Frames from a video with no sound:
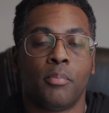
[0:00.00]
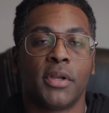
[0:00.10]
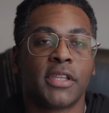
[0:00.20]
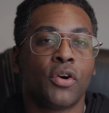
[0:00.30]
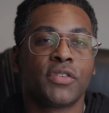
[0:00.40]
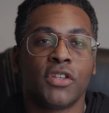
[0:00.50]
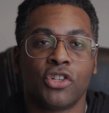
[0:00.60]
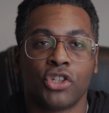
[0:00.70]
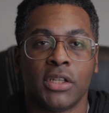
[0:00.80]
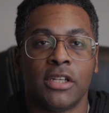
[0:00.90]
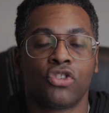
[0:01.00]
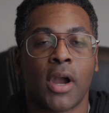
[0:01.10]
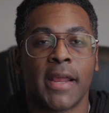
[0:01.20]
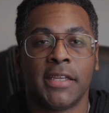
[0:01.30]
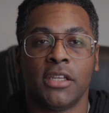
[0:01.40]
But they'll essentially
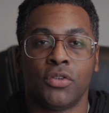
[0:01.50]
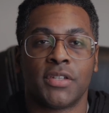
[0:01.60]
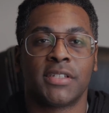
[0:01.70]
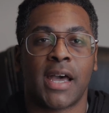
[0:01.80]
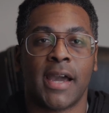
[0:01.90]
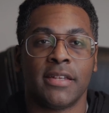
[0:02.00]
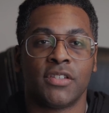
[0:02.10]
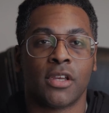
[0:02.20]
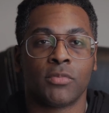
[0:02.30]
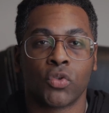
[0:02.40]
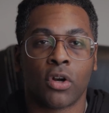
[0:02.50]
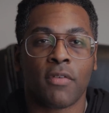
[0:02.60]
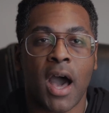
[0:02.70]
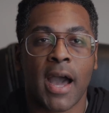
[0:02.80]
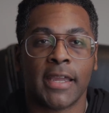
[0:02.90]
try to get you to sign some sort of
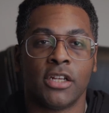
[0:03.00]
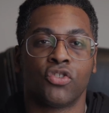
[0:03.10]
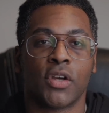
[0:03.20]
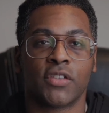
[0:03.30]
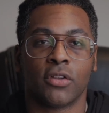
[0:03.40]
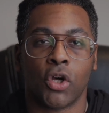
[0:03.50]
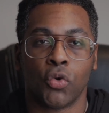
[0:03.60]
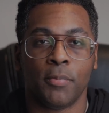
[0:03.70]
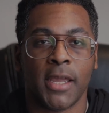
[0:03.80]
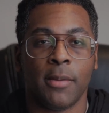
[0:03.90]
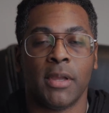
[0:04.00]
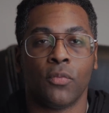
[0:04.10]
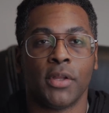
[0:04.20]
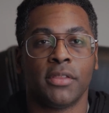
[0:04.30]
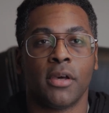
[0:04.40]
high interest loan
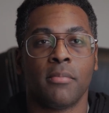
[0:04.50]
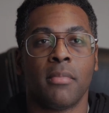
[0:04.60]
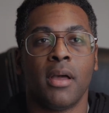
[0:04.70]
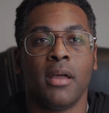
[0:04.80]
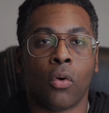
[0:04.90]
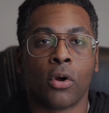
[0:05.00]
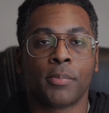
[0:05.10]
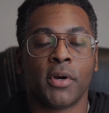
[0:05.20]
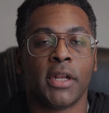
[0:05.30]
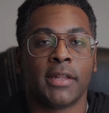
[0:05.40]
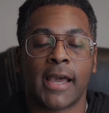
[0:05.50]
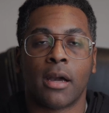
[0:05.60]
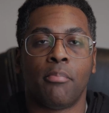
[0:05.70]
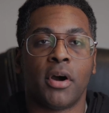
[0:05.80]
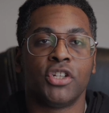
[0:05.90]
payment with them, or put in like
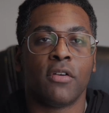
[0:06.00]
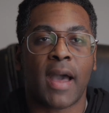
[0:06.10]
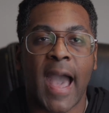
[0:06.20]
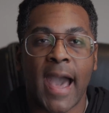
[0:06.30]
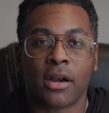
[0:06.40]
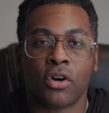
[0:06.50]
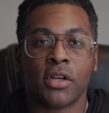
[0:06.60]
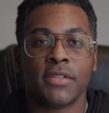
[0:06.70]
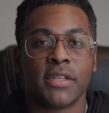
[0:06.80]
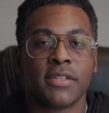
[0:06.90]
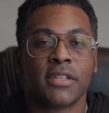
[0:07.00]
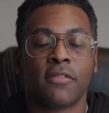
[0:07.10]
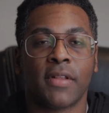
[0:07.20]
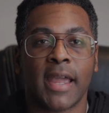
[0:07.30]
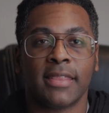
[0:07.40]
a bunch of add-ons and
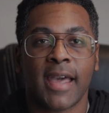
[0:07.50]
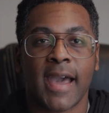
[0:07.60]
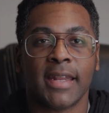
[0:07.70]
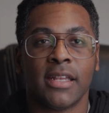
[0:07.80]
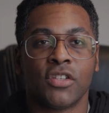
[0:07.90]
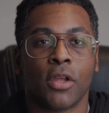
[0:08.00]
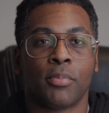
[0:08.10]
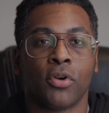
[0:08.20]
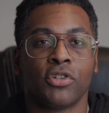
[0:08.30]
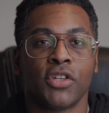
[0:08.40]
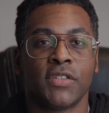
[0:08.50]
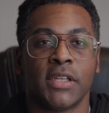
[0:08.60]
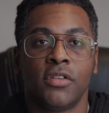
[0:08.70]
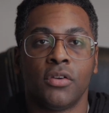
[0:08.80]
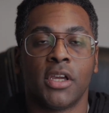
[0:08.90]
stuff like that into the purchase
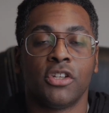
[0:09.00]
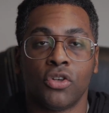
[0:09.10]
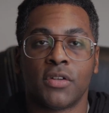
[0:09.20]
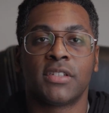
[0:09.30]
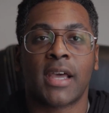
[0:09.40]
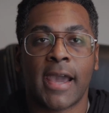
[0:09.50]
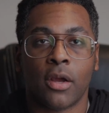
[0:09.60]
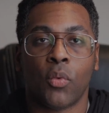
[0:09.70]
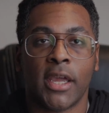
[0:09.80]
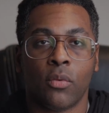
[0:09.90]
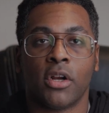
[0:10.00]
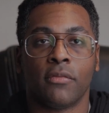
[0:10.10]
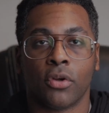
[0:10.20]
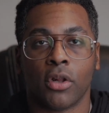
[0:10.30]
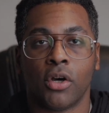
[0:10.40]
to get you to sign away one
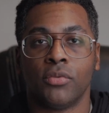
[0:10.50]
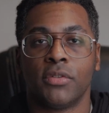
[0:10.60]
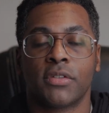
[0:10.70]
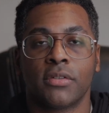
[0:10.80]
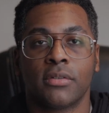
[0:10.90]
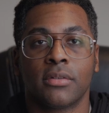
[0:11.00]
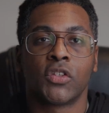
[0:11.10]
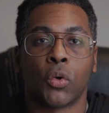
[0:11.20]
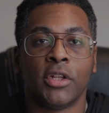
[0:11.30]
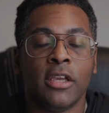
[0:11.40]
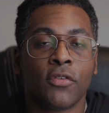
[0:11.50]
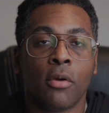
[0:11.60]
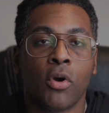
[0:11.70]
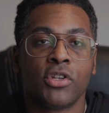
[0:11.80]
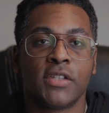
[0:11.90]
of their loans. So leave your
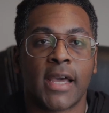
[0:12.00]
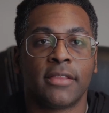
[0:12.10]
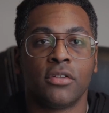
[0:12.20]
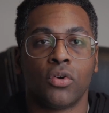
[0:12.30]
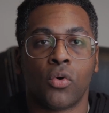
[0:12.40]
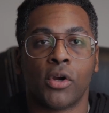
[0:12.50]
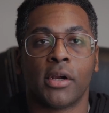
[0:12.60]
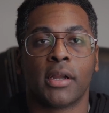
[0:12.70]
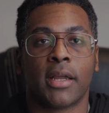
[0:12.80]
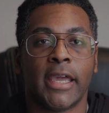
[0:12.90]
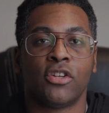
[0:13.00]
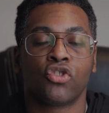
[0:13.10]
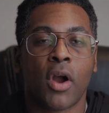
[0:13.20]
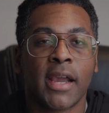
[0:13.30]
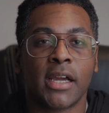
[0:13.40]
emotions at the door and
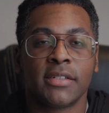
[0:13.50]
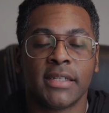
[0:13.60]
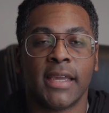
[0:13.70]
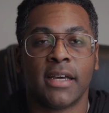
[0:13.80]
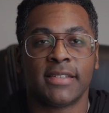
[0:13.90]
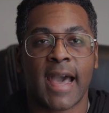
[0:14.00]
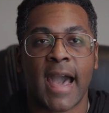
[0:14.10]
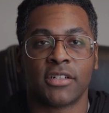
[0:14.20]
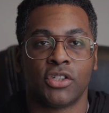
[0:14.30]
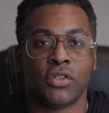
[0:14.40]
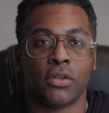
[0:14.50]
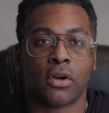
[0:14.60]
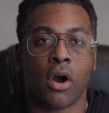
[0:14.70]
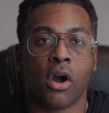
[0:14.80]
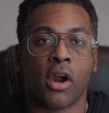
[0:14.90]
try not to get attached to the
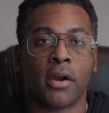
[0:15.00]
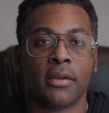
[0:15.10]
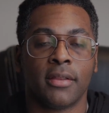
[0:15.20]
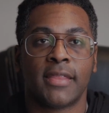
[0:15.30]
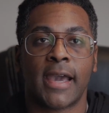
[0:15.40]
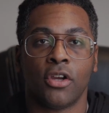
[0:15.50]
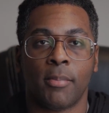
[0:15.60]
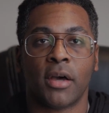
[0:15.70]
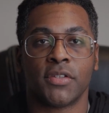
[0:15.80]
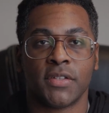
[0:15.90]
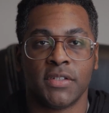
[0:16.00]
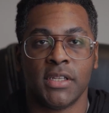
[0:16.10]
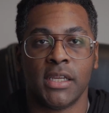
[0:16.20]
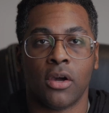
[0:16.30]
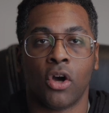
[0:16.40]
car that you're about to
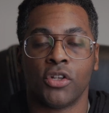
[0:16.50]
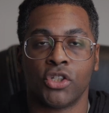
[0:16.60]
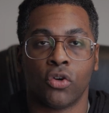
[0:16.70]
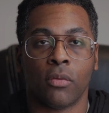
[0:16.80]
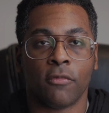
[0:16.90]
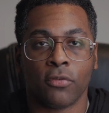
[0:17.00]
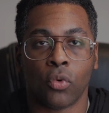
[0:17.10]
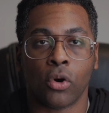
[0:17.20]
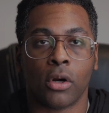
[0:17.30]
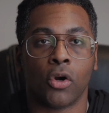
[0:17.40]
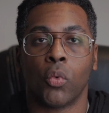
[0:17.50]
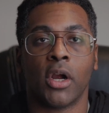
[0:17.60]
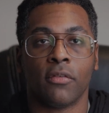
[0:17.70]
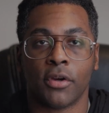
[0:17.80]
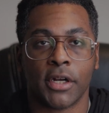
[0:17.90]
see on the showroom floor or
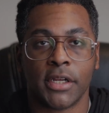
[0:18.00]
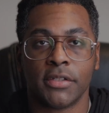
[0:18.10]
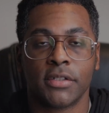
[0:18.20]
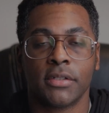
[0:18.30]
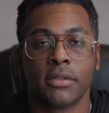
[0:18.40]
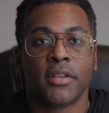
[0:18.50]
wherever it is.